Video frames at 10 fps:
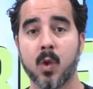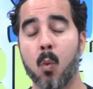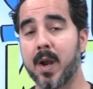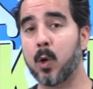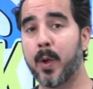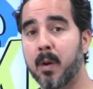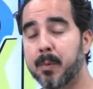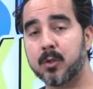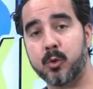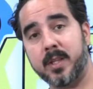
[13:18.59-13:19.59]
What a great
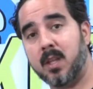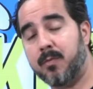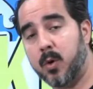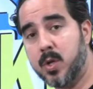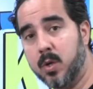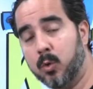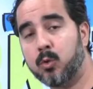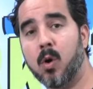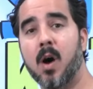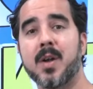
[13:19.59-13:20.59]
opportunity for you
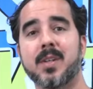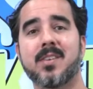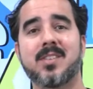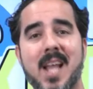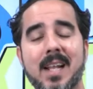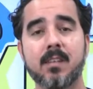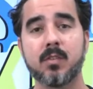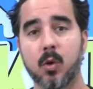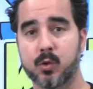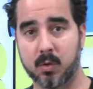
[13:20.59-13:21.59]
to understand
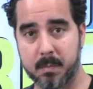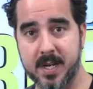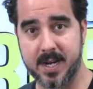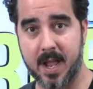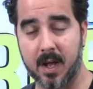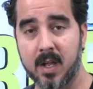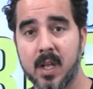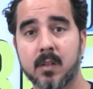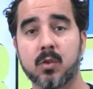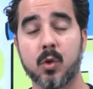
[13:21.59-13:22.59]
social media
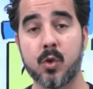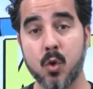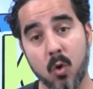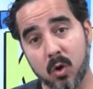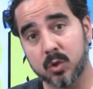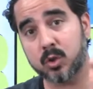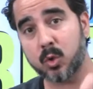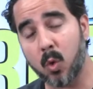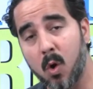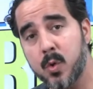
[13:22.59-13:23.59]
so you
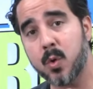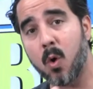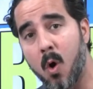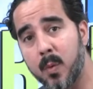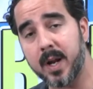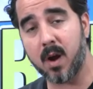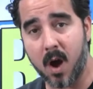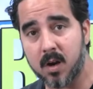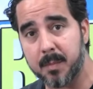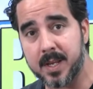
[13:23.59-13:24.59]
control your own
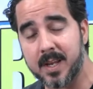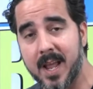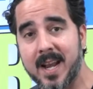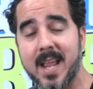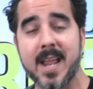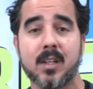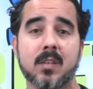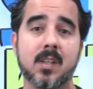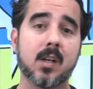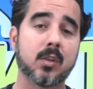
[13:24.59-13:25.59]
economy and it
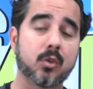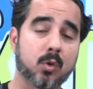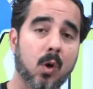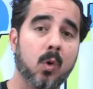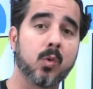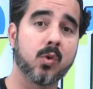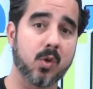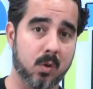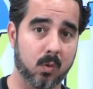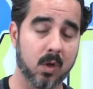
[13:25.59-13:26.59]
doesn't control
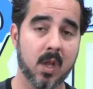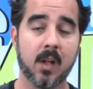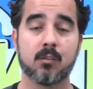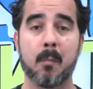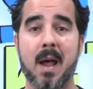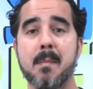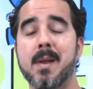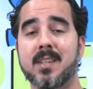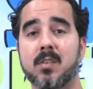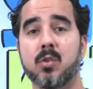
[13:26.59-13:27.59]
you. So my
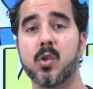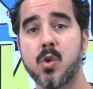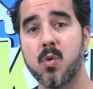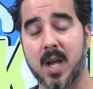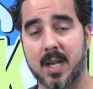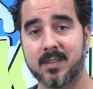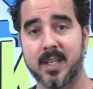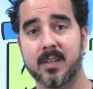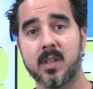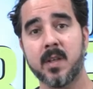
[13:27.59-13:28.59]
message to you guys
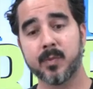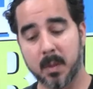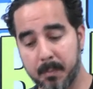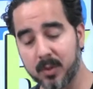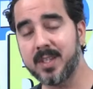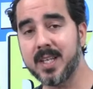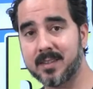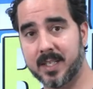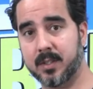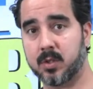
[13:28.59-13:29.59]
is, put the
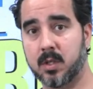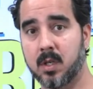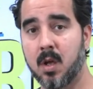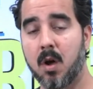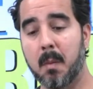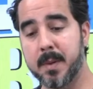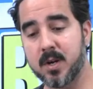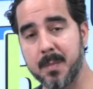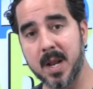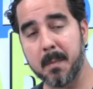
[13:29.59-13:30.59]
attention on
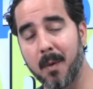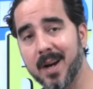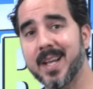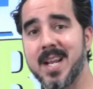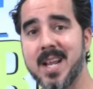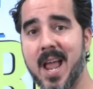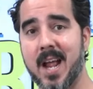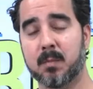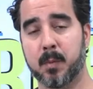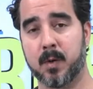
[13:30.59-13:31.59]
becoming a marketing
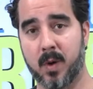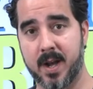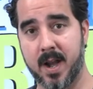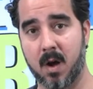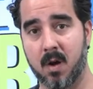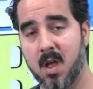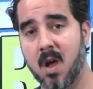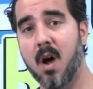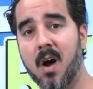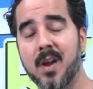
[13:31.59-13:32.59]
expert right now,
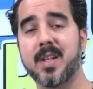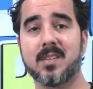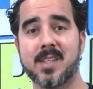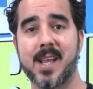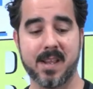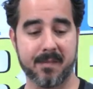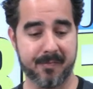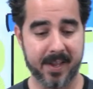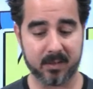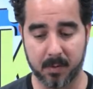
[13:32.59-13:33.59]
understanding
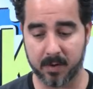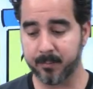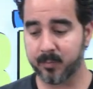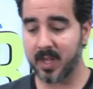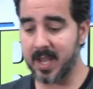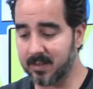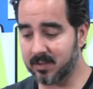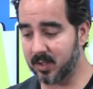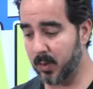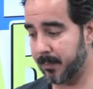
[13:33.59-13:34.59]
Facebook,
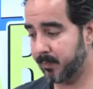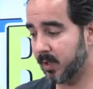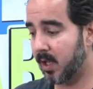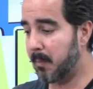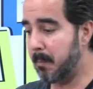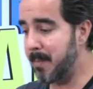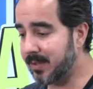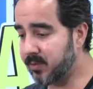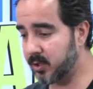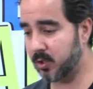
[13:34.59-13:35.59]
Instagram,
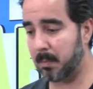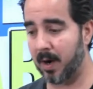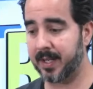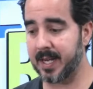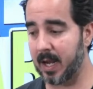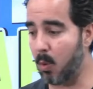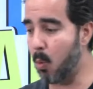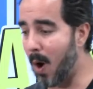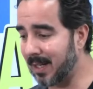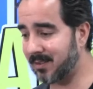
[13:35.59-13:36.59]
Messenger marketing,
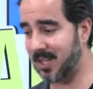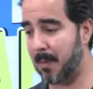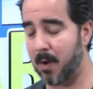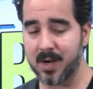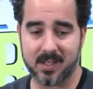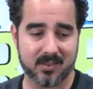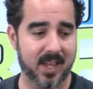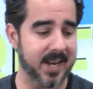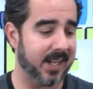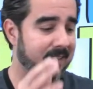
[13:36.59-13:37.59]
WhatsApp,
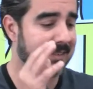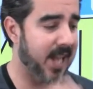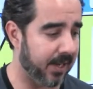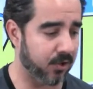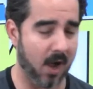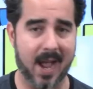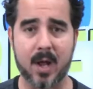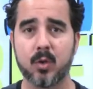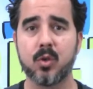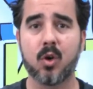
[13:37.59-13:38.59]
understanding TikTok,
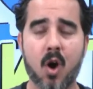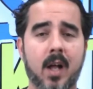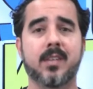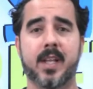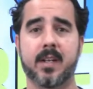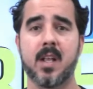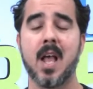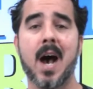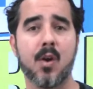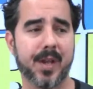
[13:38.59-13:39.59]
how to do content,
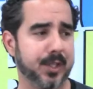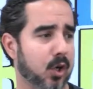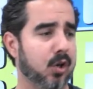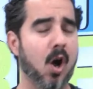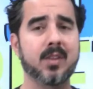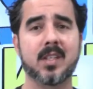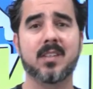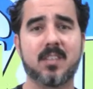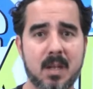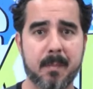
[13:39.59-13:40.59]
how to get your content
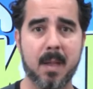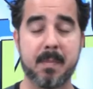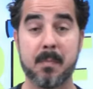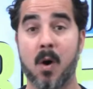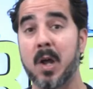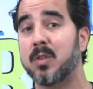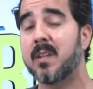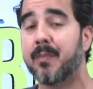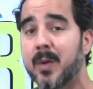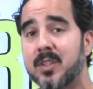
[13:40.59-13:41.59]
seen by people, how to
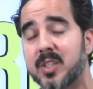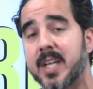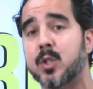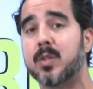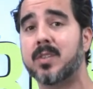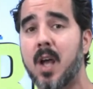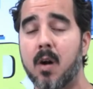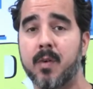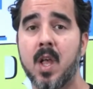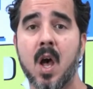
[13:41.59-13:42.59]
differentiate
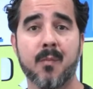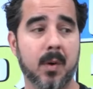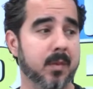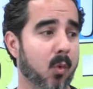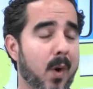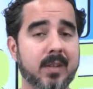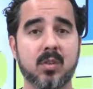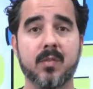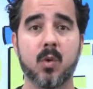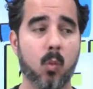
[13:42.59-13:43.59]
yourself from the rest
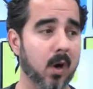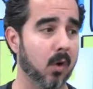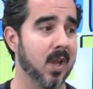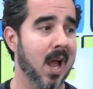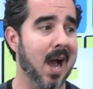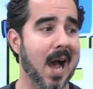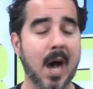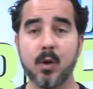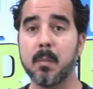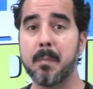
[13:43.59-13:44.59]
of the world,
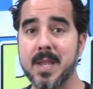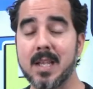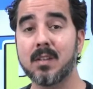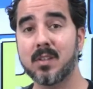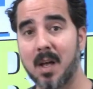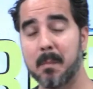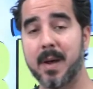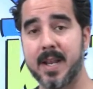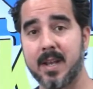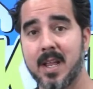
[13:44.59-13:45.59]
how to be
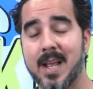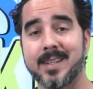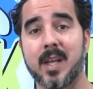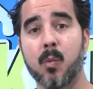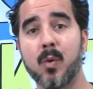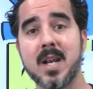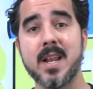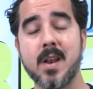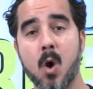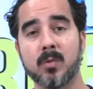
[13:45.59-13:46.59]
somebody that
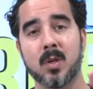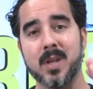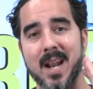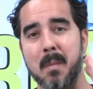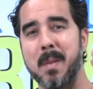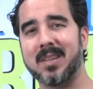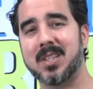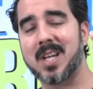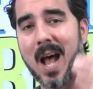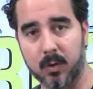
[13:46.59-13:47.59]
really knows how to get a
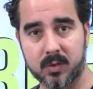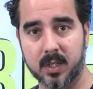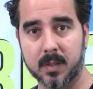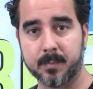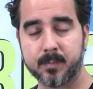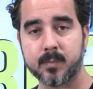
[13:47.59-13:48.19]
message out there.